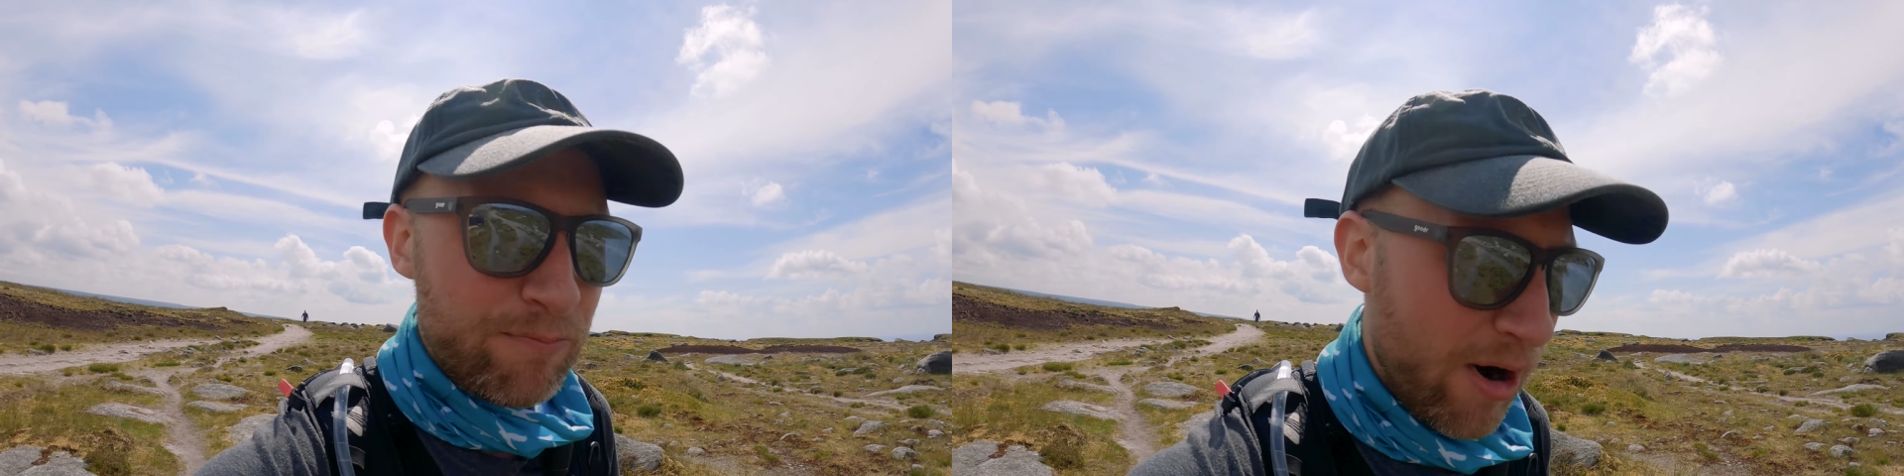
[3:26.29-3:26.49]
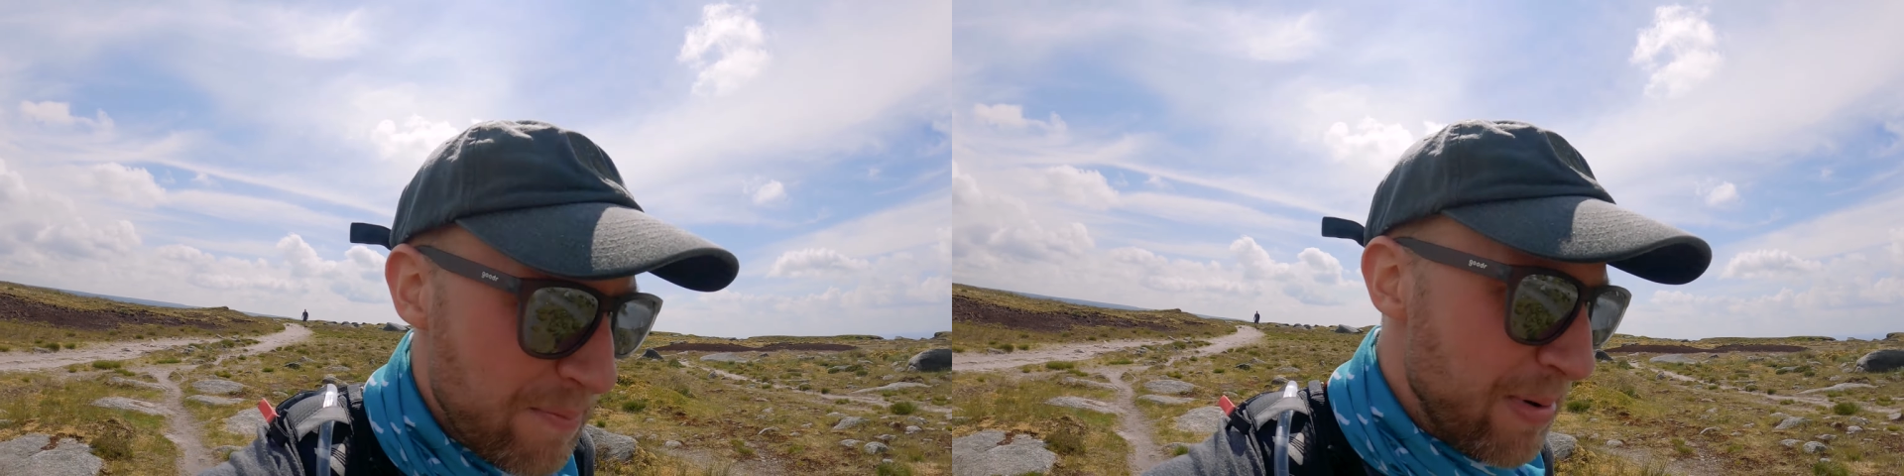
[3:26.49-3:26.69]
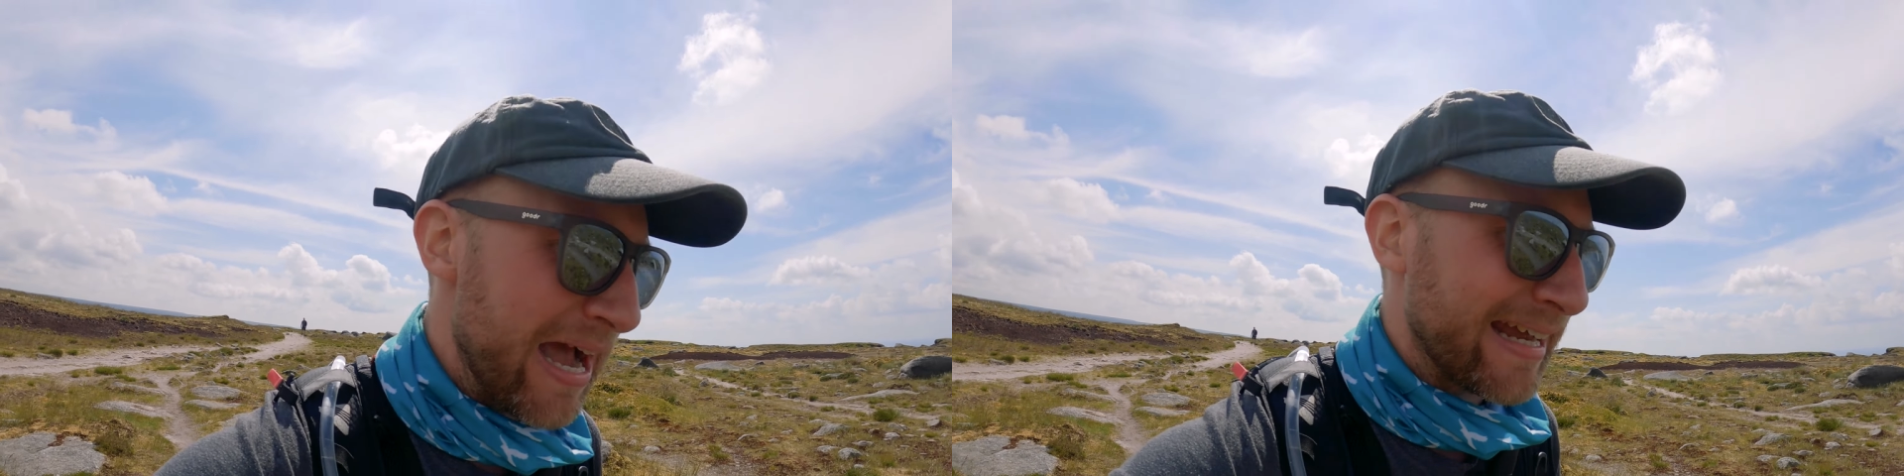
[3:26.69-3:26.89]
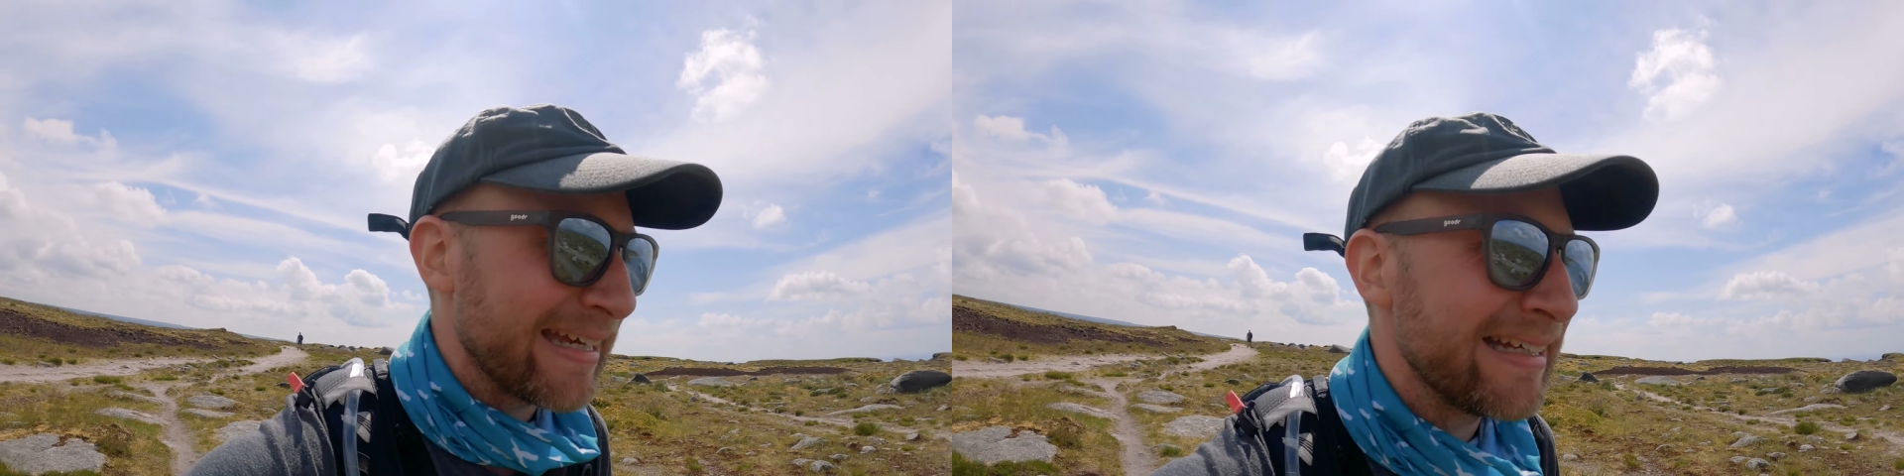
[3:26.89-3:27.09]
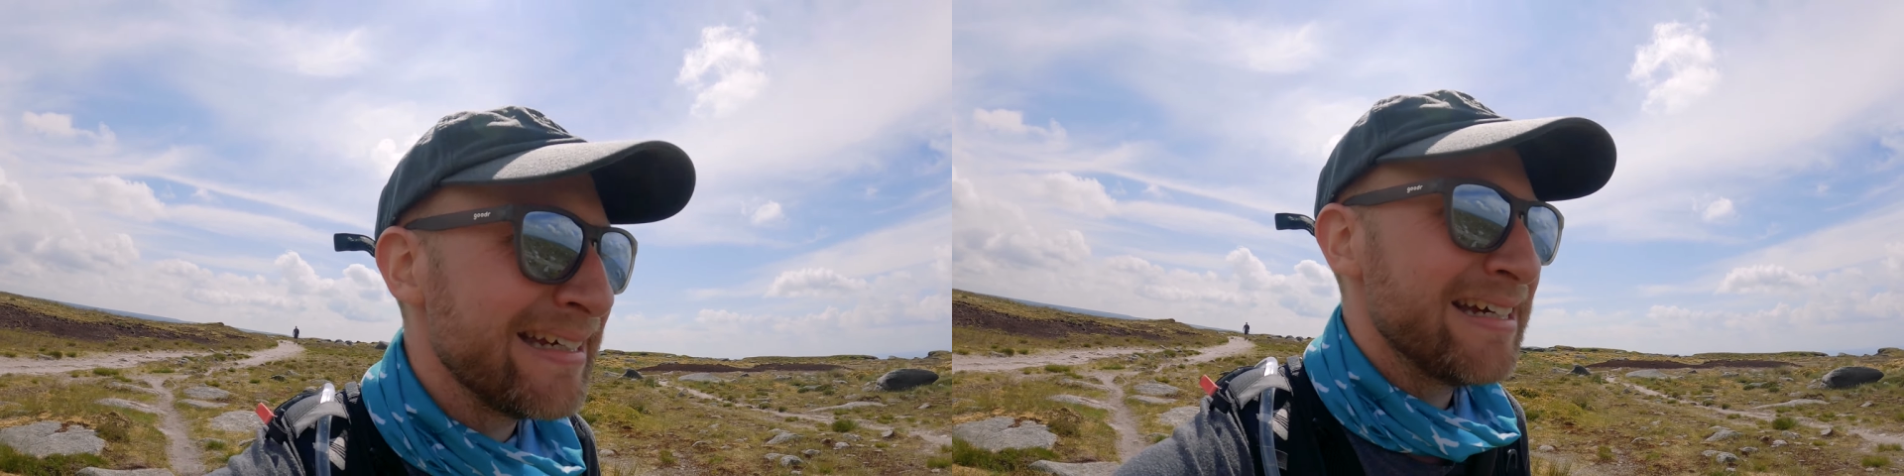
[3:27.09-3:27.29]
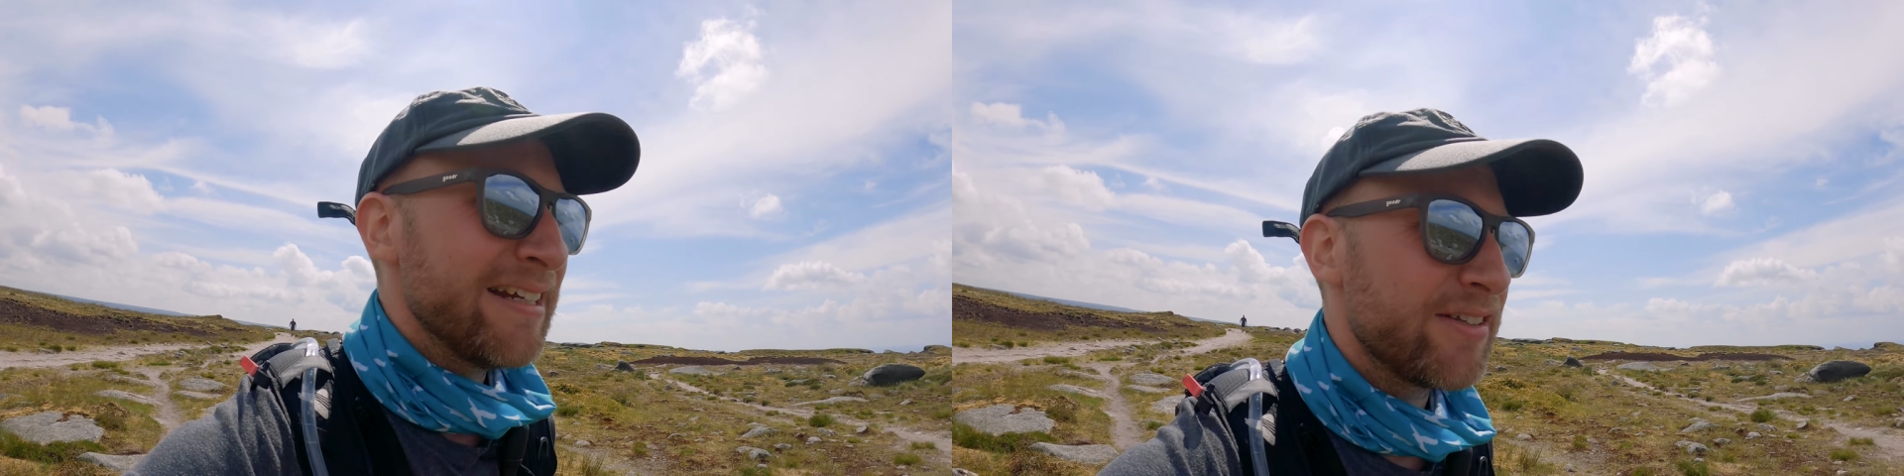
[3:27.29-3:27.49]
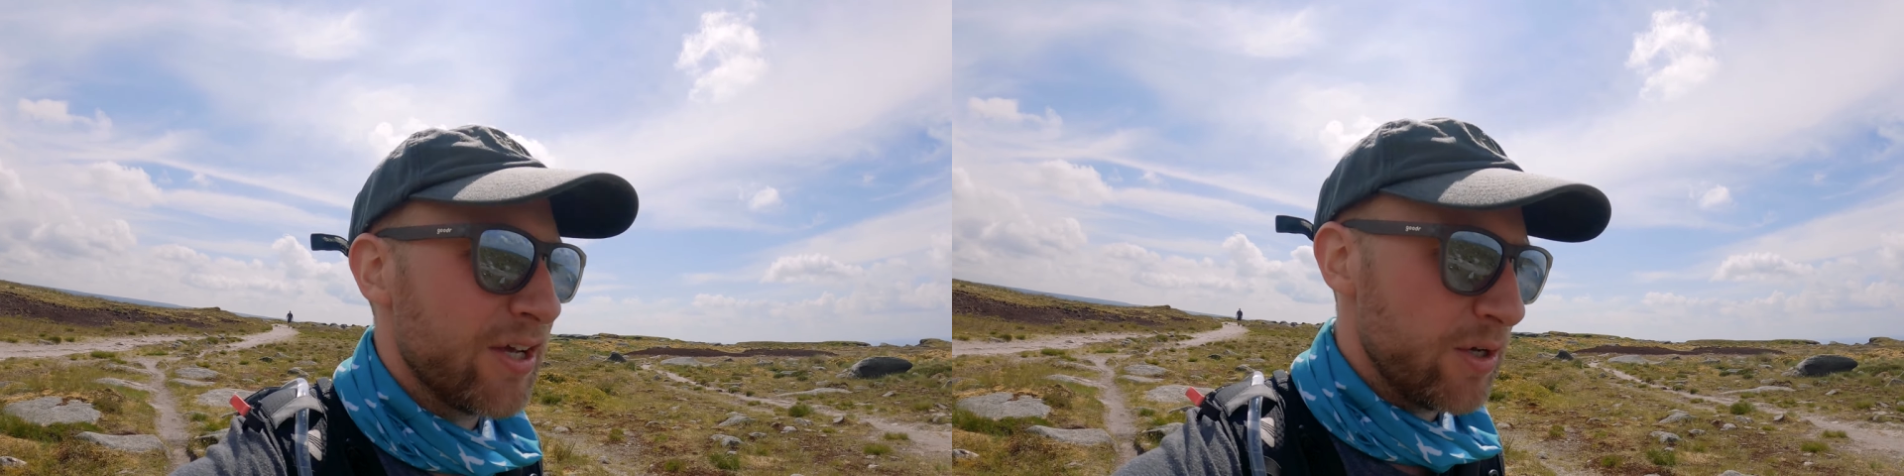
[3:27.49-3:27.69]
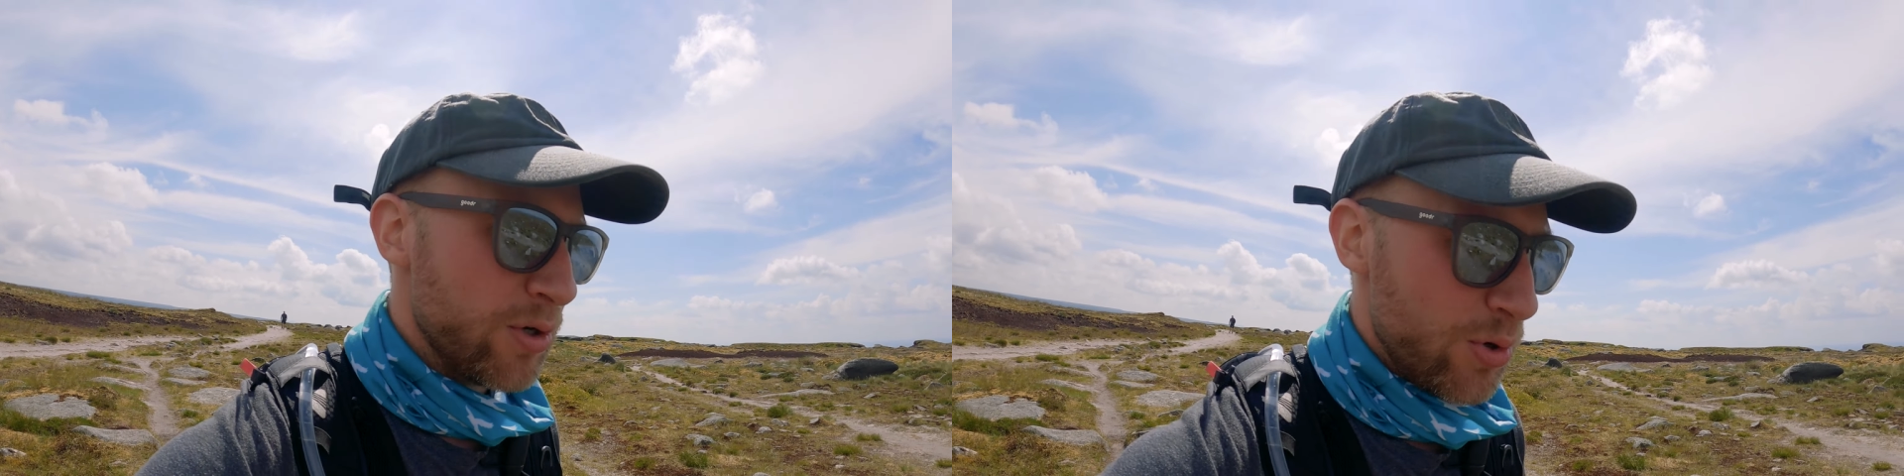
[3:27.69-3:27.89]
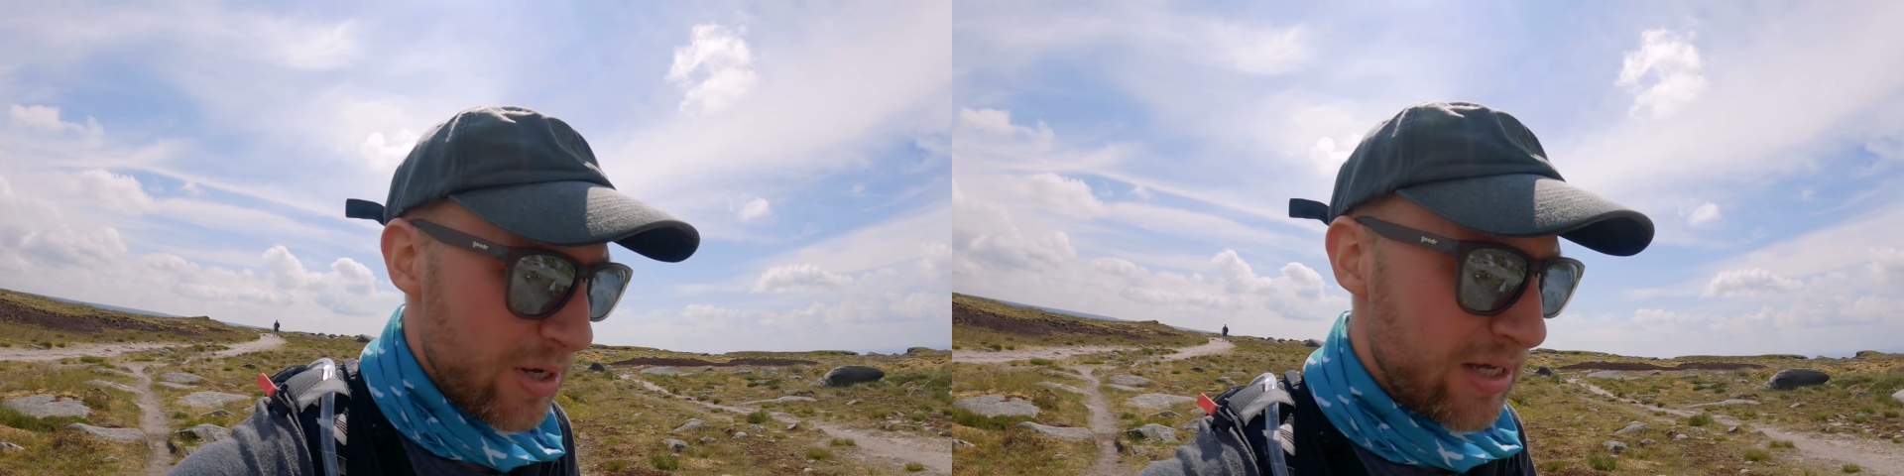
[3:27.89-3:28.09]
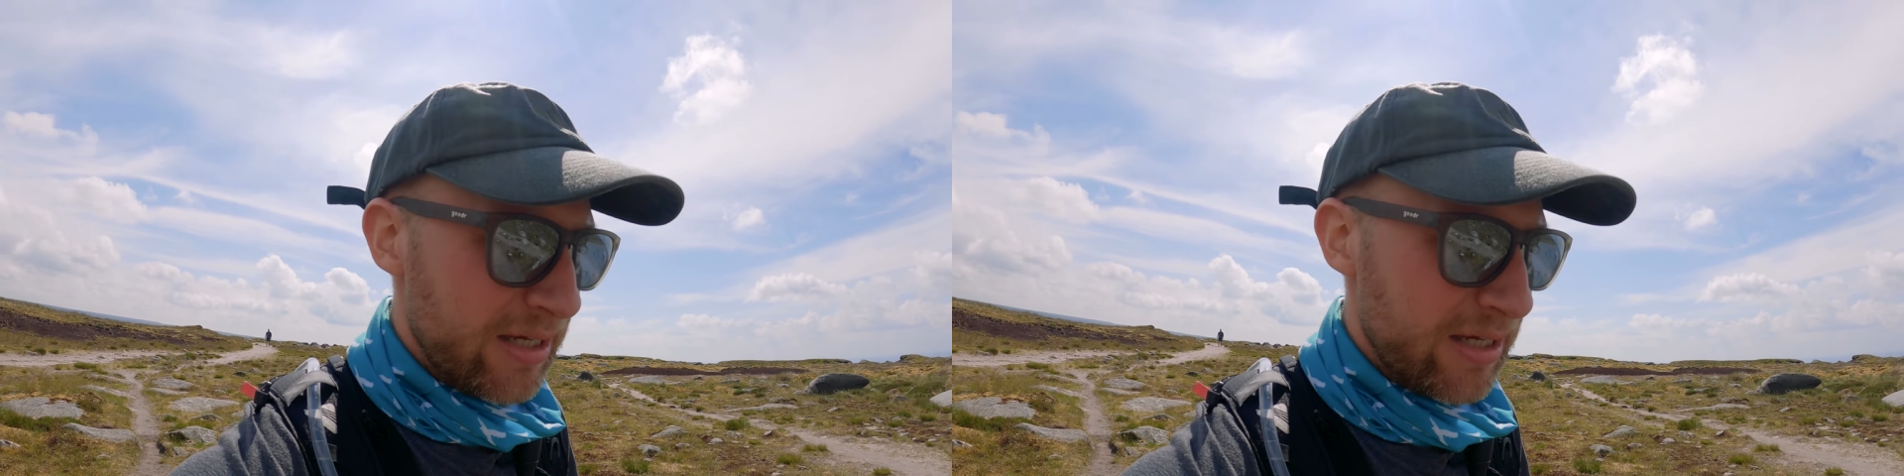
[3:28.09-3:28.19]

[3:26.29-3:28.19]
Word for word: right back to